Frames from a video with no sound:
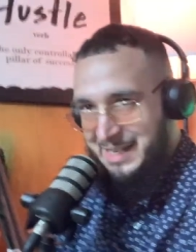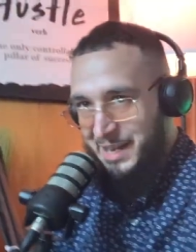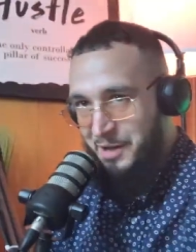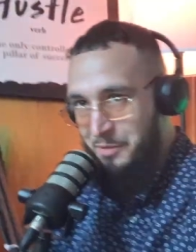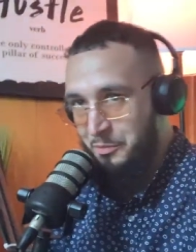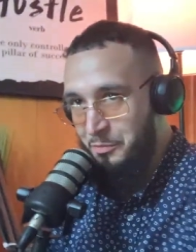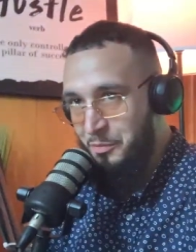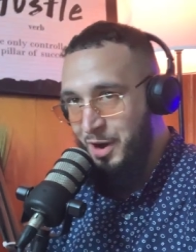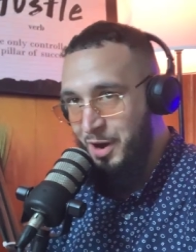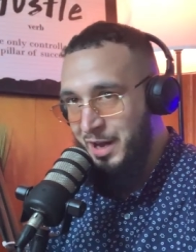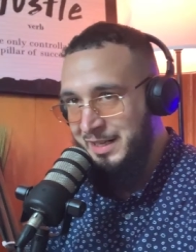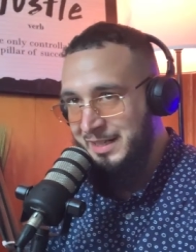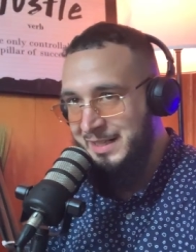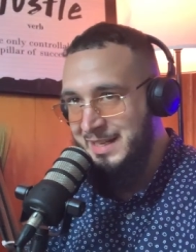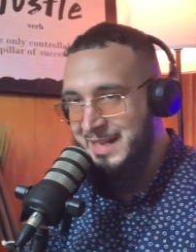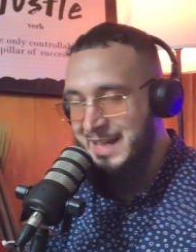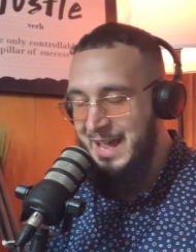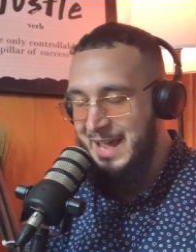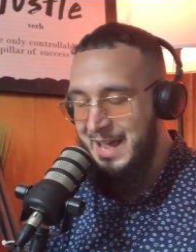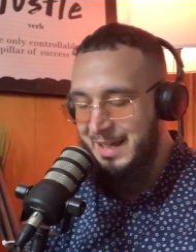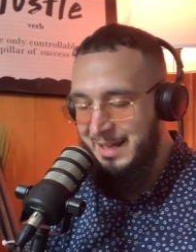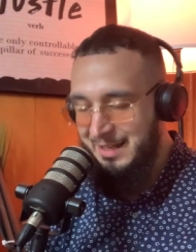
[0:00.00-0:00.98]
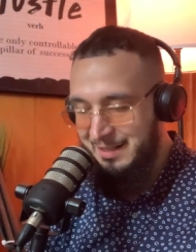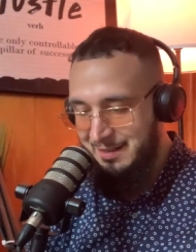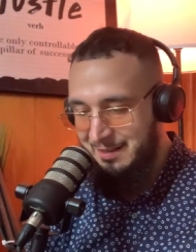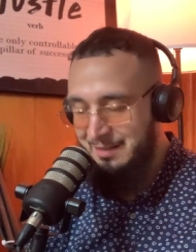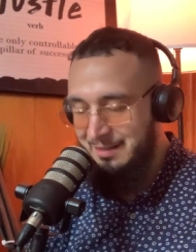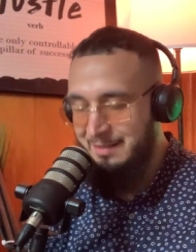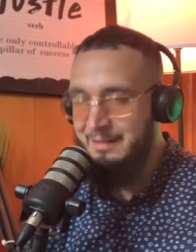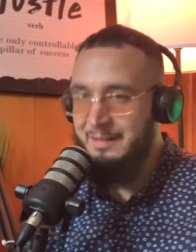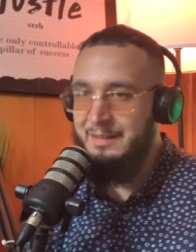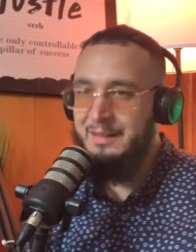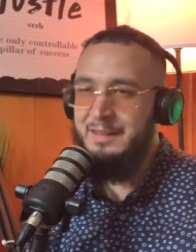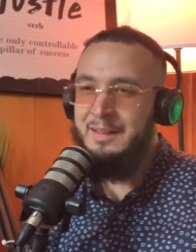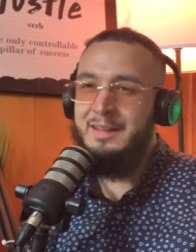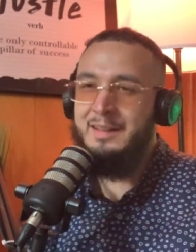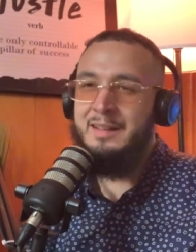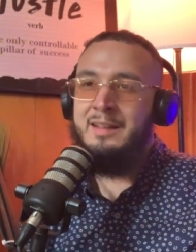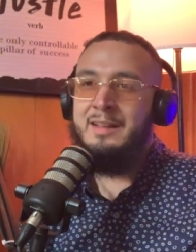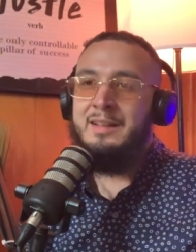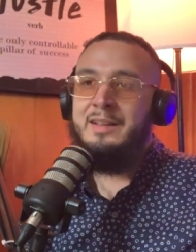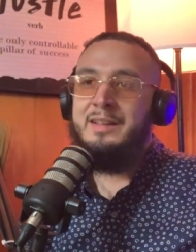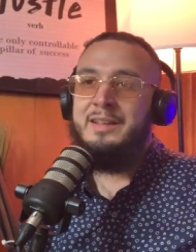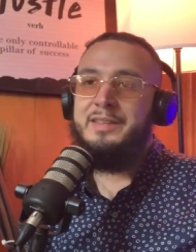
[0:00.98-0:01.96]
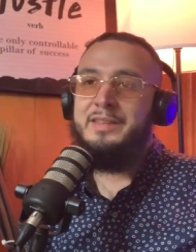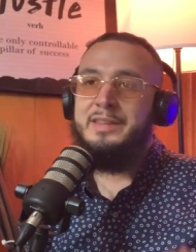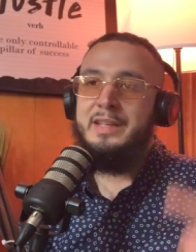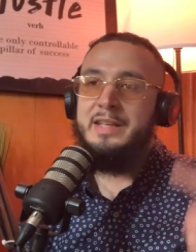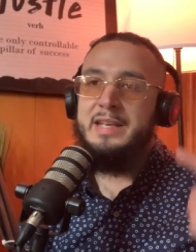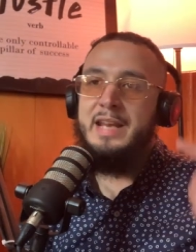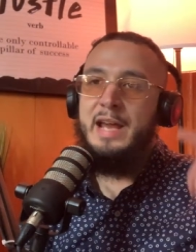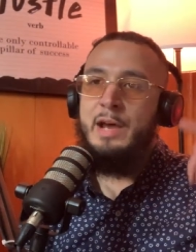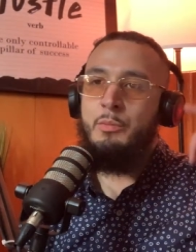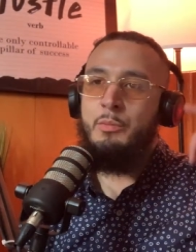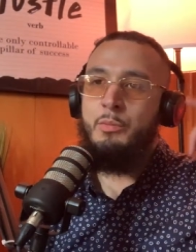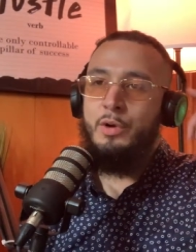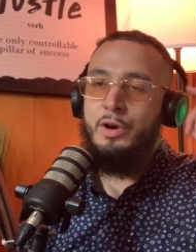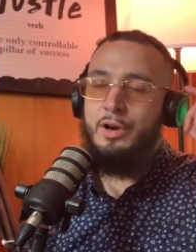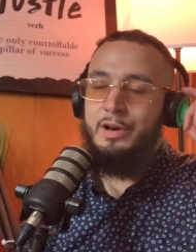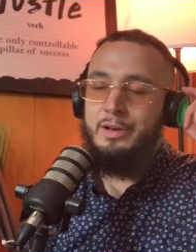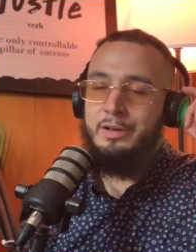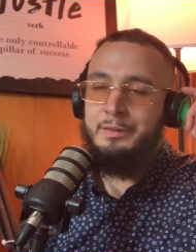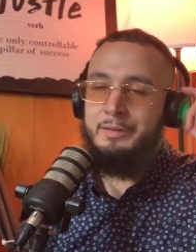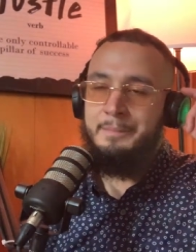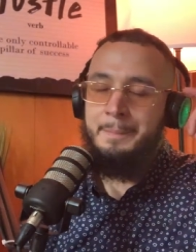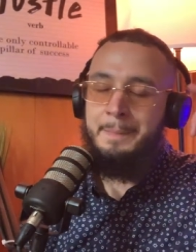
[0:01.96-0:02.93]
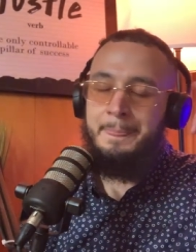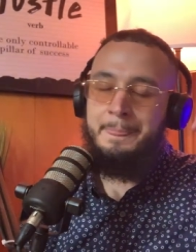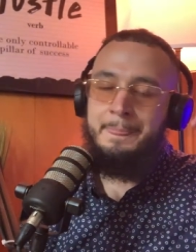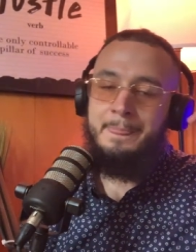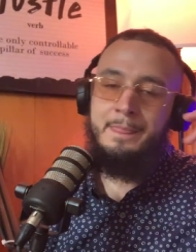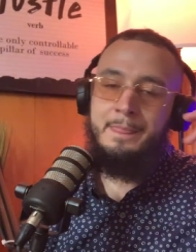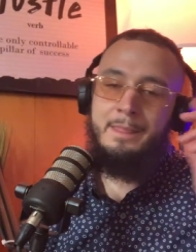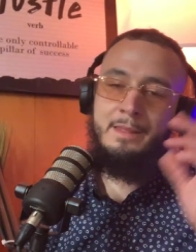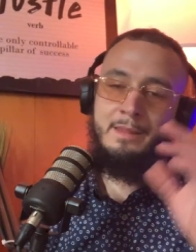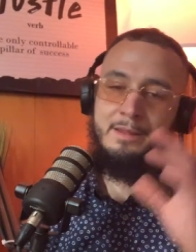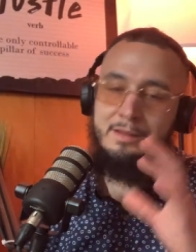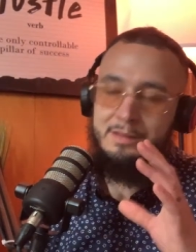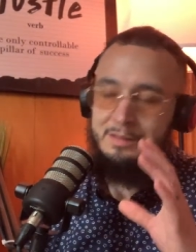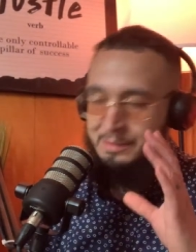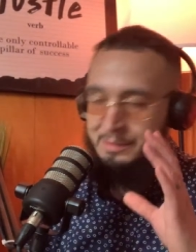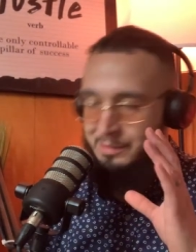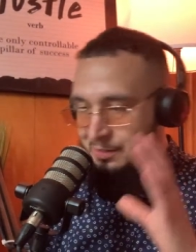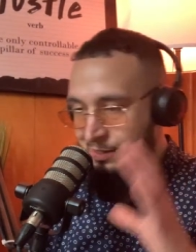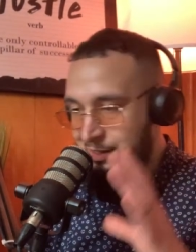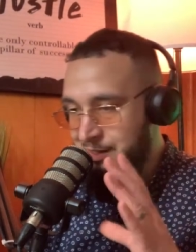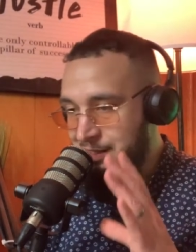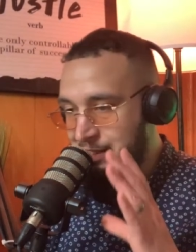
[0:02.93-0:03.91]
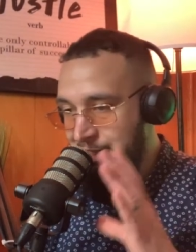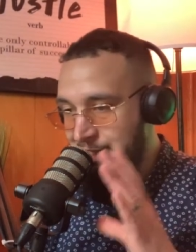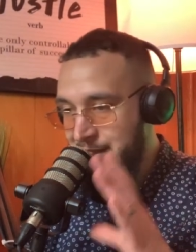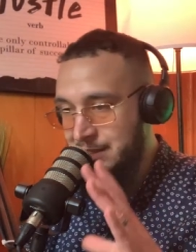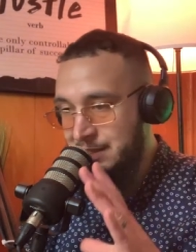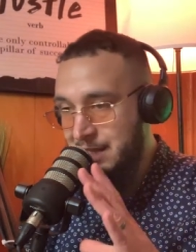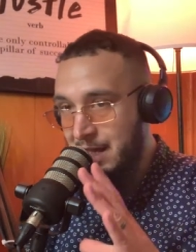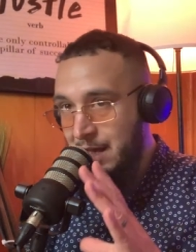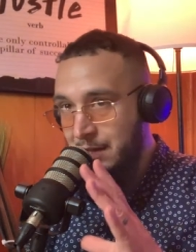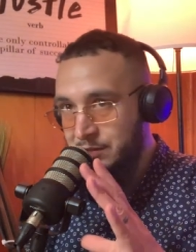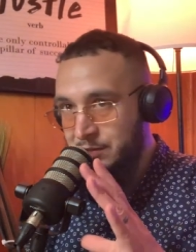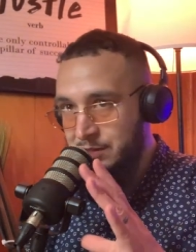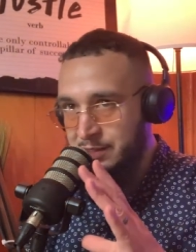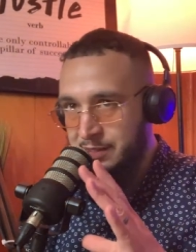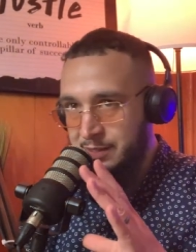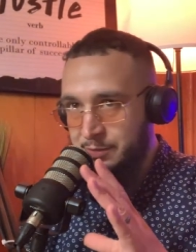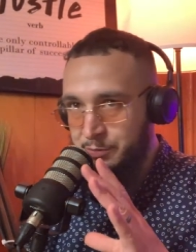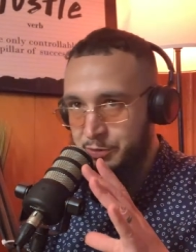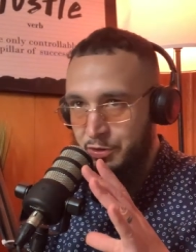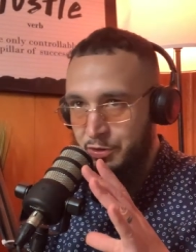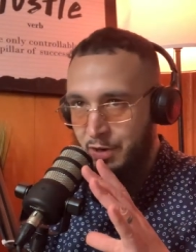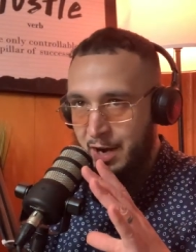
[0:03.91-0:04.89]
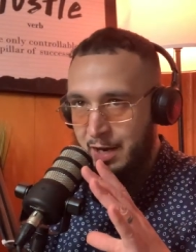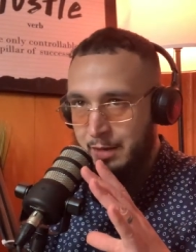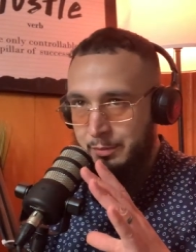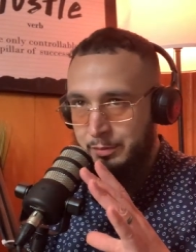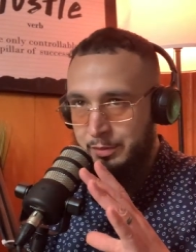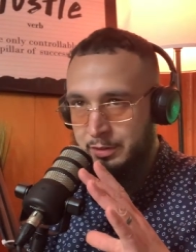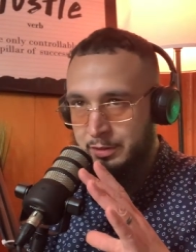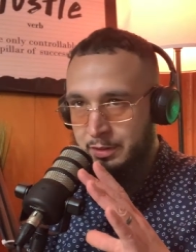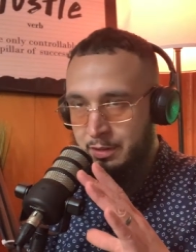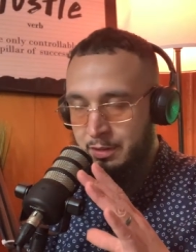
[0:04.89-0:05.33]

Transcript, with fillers: hit 1K. The network just hit a thousand subscriber.